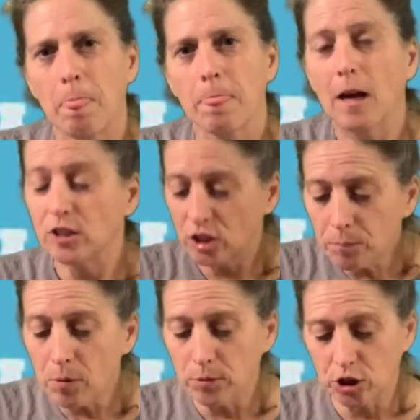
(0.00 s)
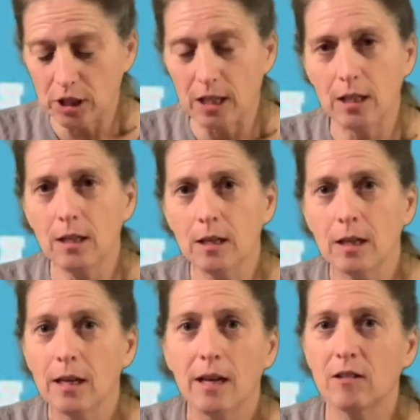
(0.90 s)
A simple machine
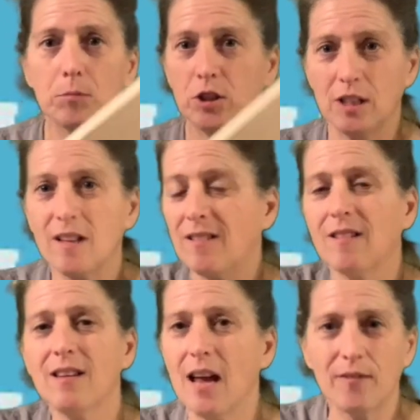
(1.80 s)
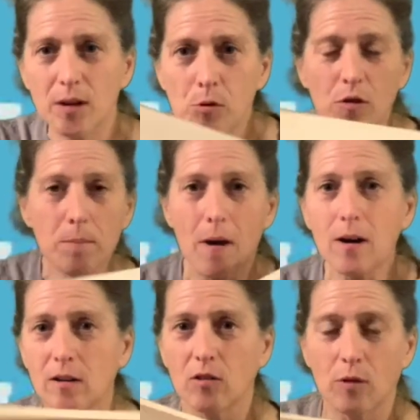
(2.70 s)
is a machine that doesn't have any moving
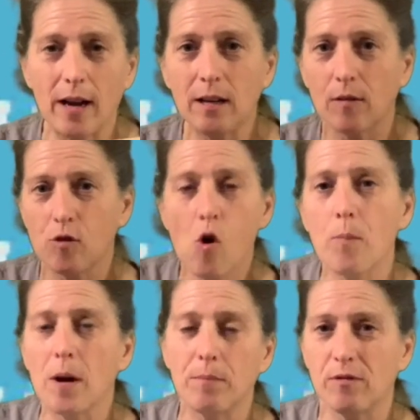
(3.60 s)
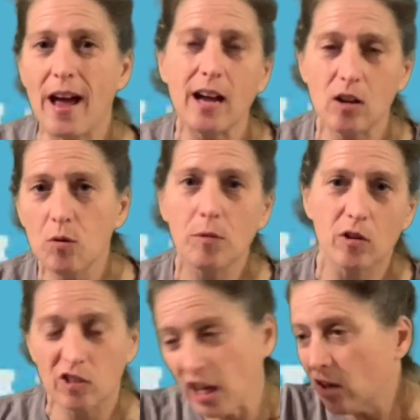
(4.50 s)
parts, right? If you open up a vacuum,
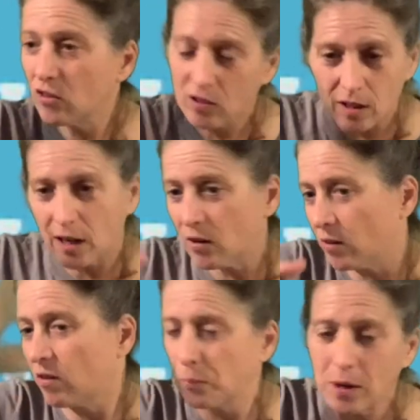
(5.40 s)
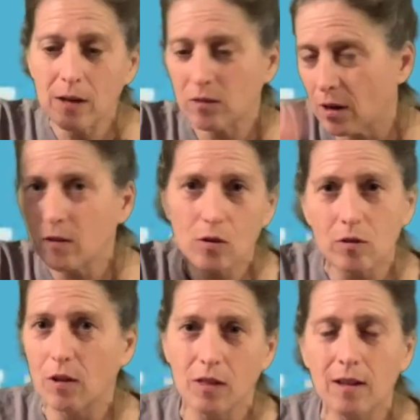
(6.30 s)
there's gears in there and springs and all
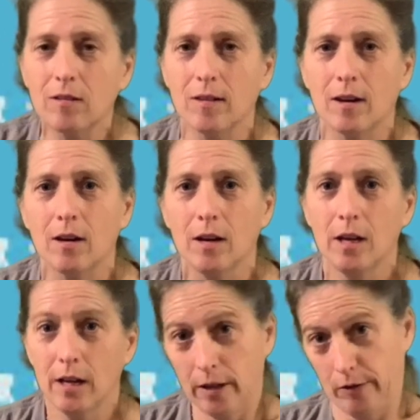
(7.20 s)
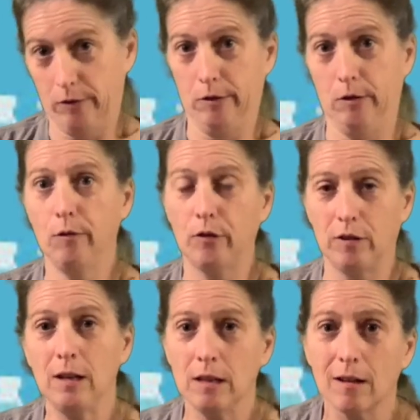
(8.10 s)
sorts of things in there. And you've
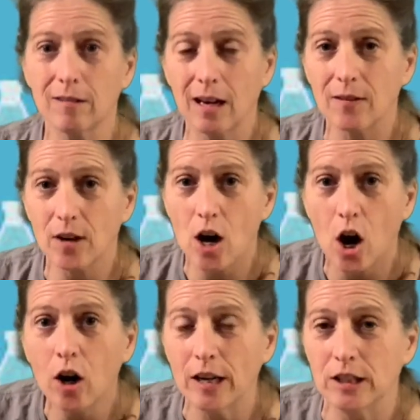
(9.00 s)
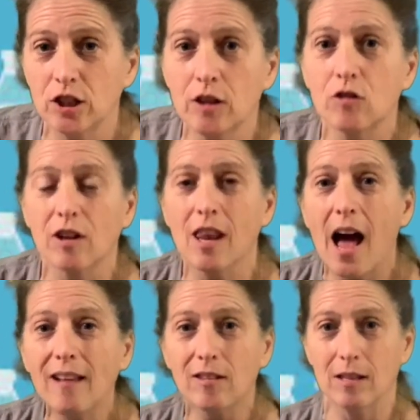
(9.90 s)
seen the inside of a car engine. There's
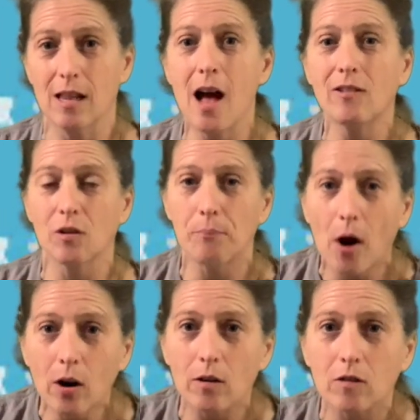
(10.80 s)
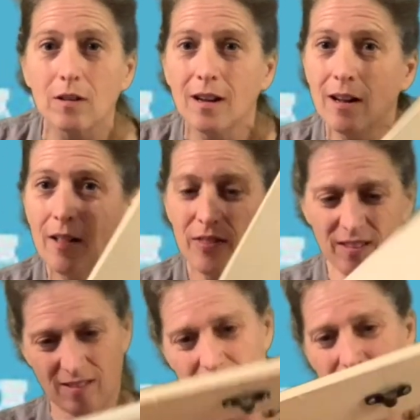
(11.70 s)
lots and lots of parts. This
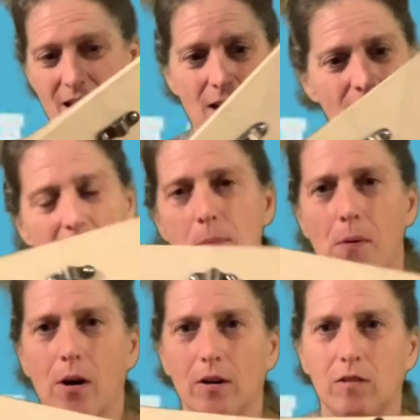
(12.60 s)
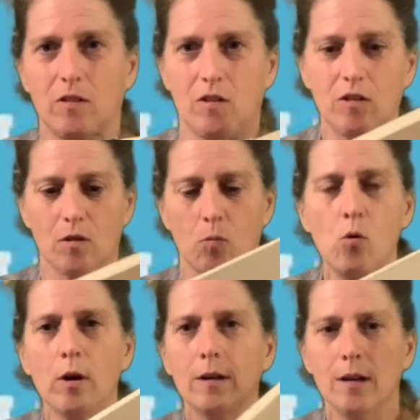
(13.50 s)
doesn't have any parts. It's just of
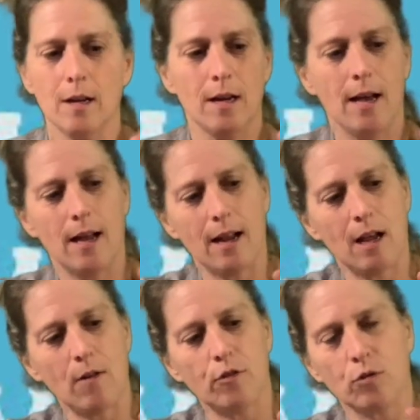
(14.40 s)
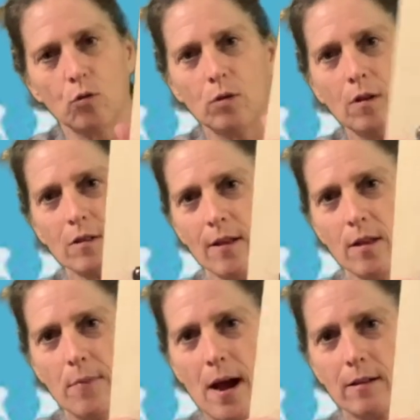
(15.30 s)
wood. And I have screwed this on the
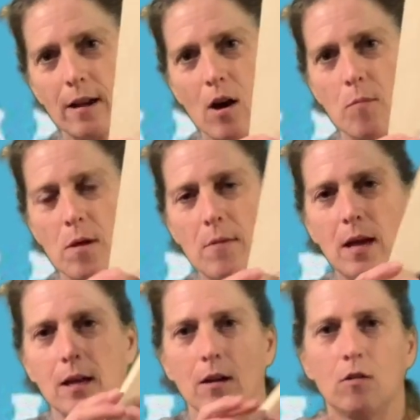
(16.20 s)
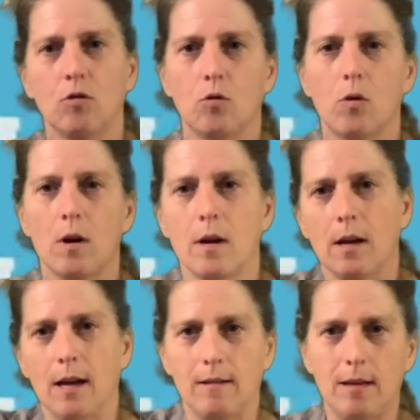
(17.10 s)
back to help me make it into
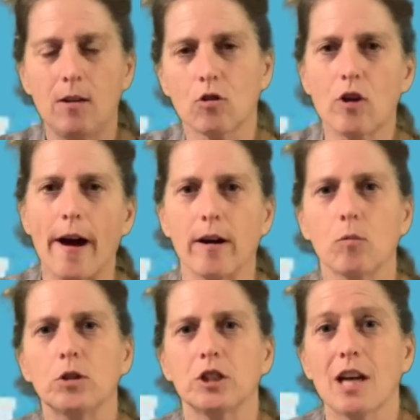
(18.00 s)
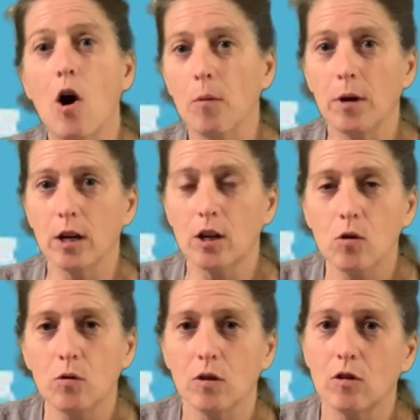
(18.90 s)
a teeter-totter, which is how I'm going to
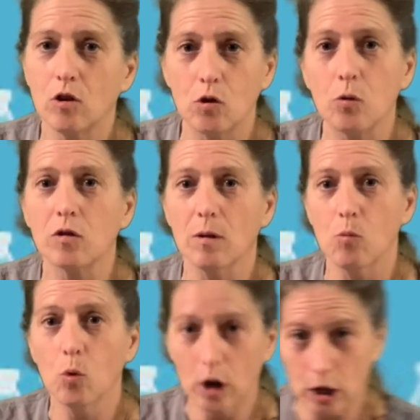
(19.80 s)
use it to do some work.